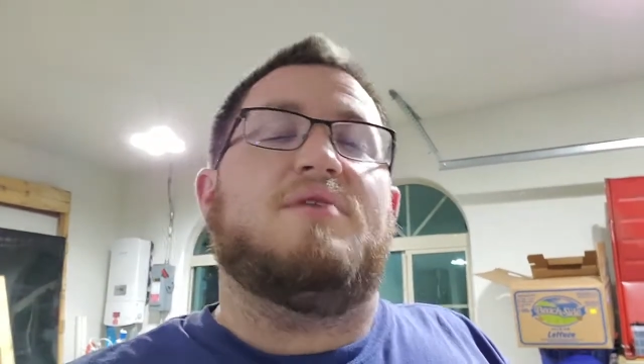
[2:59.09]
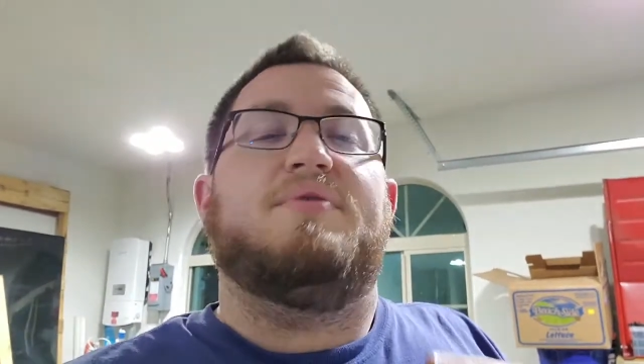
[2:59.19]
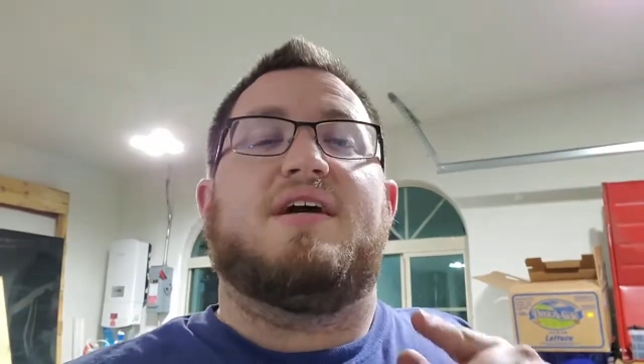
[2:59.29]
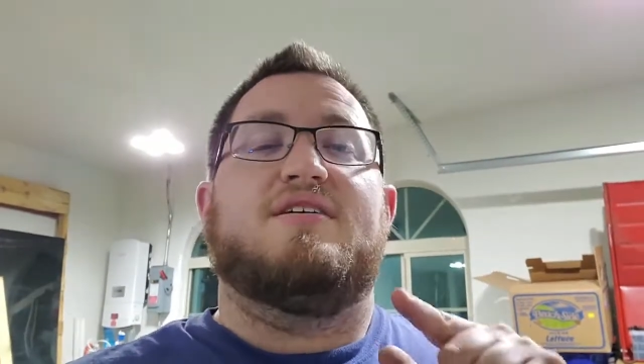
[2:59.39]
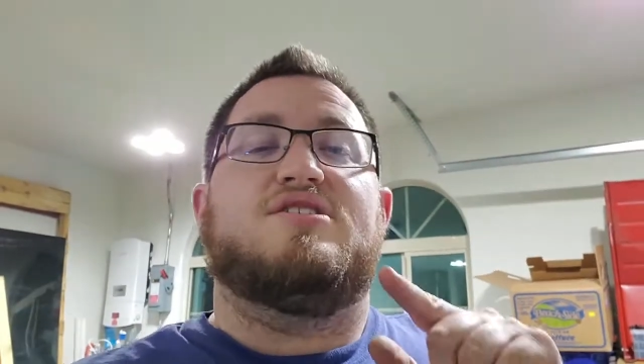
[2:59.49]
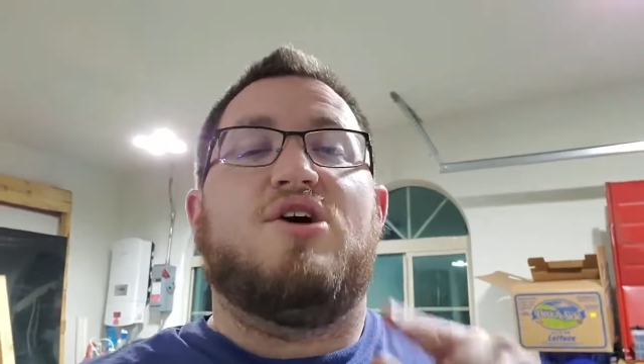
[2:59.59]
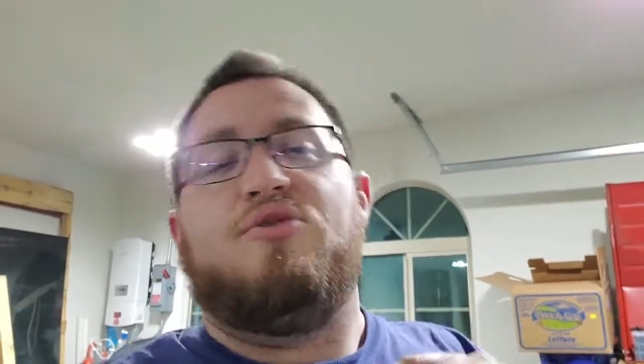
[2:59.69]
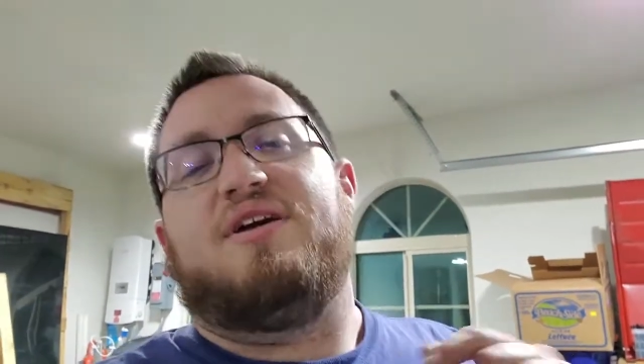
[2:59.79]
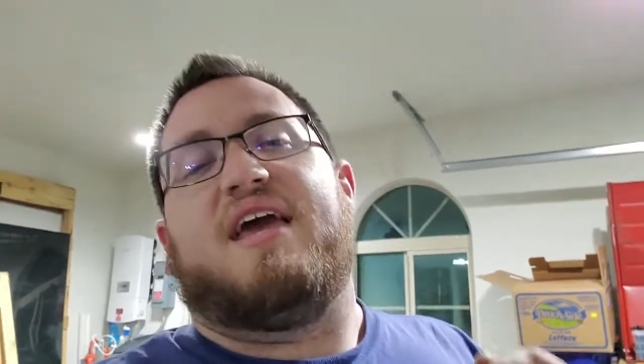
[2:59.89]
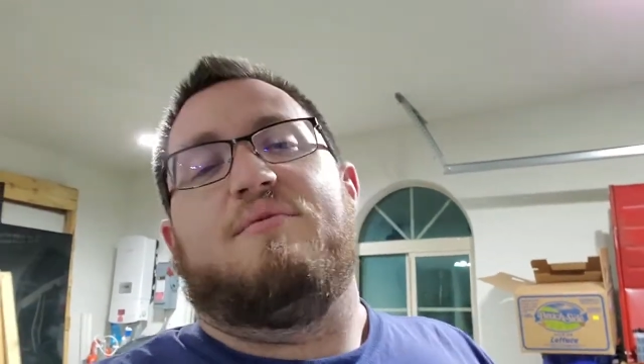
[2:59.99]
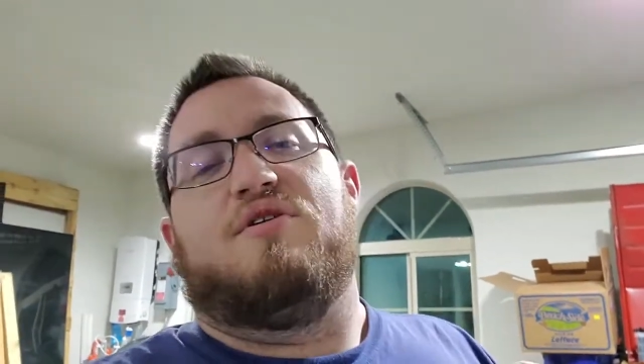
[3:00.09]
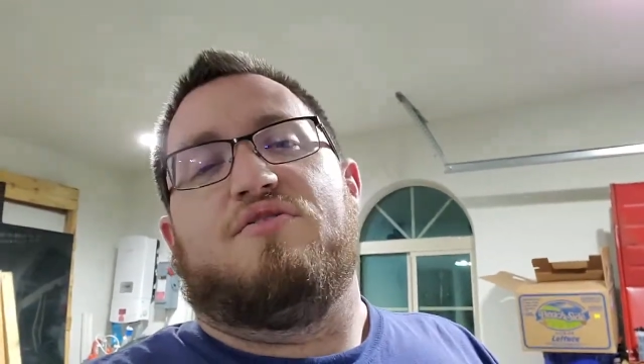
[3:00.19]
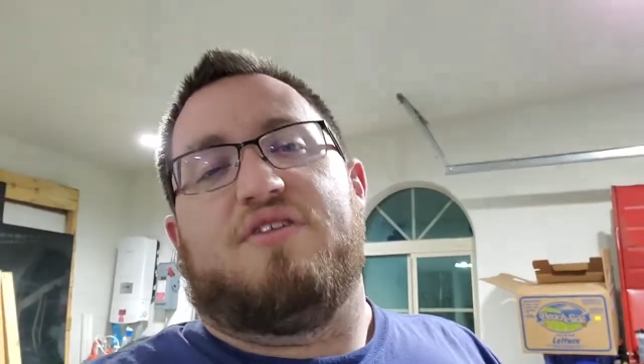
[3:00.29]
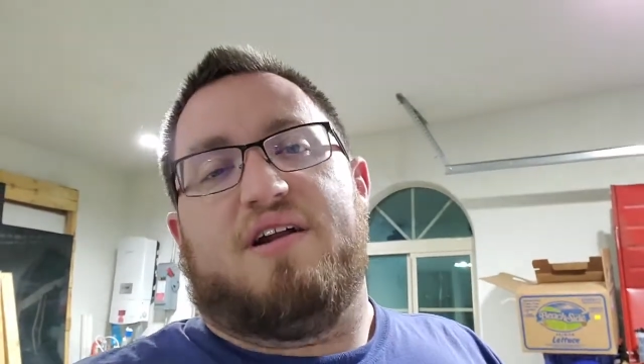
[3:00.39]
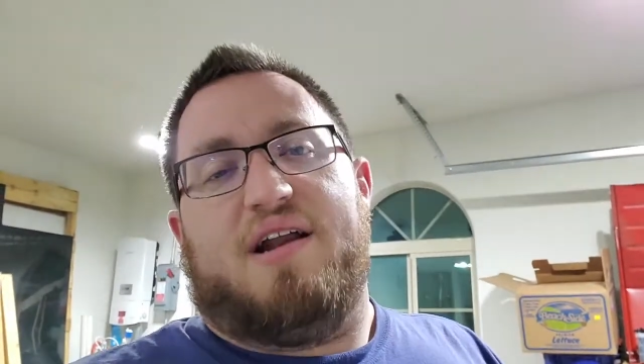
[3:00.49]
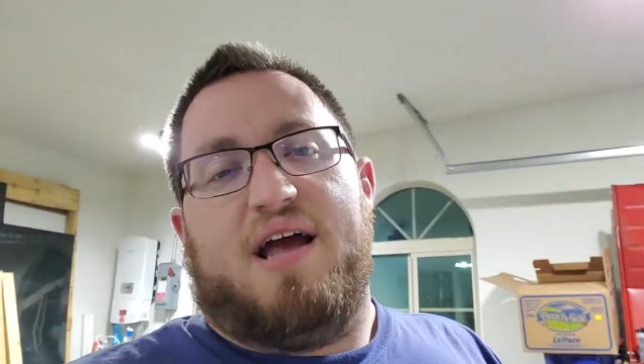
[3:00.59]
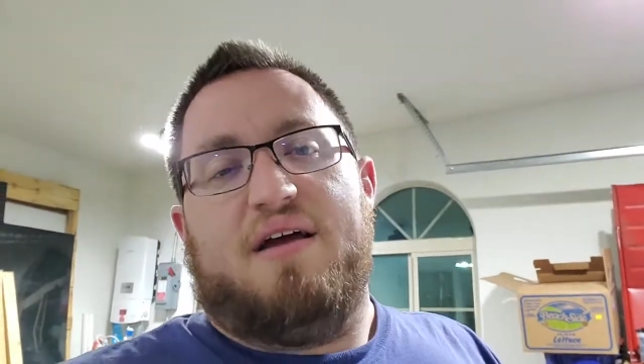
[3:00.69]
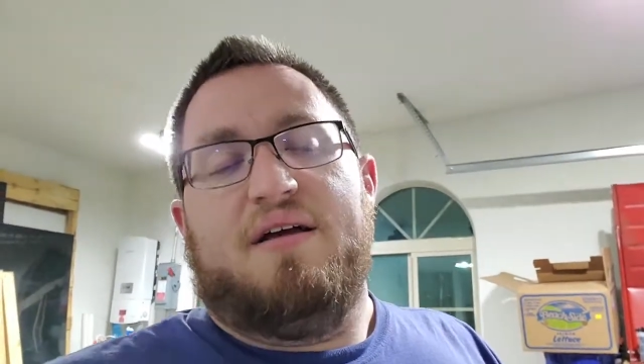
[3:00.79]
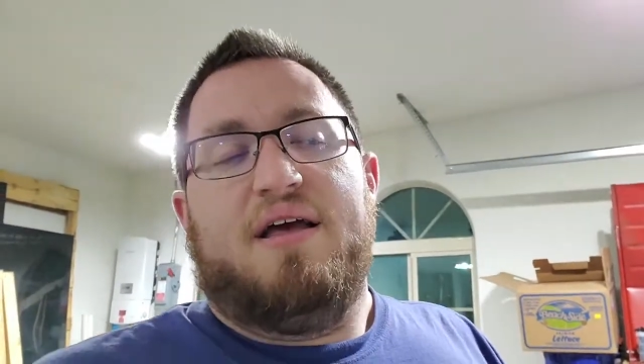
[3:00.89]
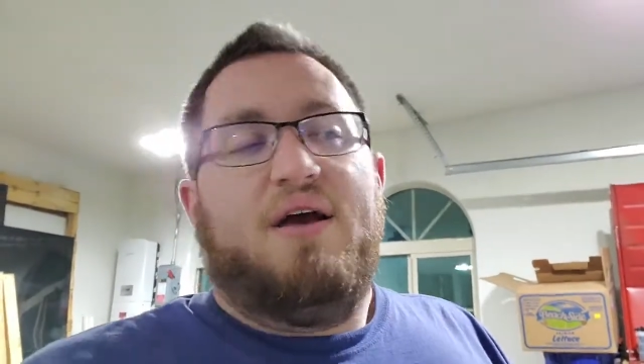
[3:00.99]
because Tony came over
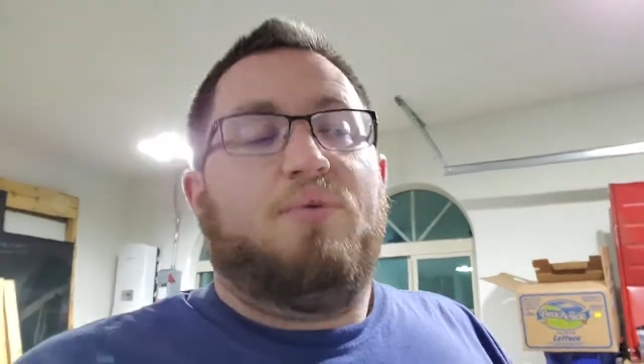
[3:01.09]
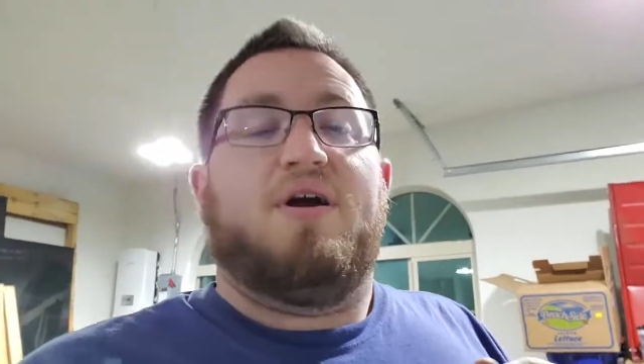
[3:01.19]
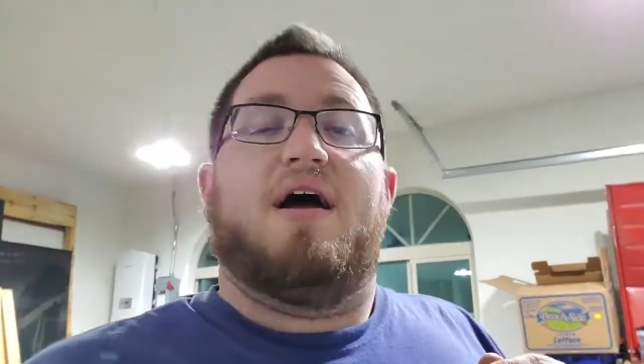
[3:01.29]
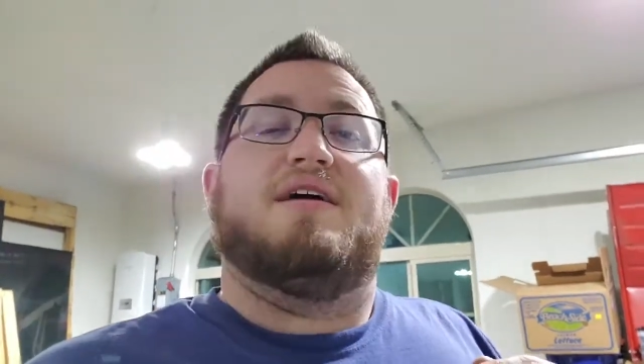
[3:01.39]
today. We got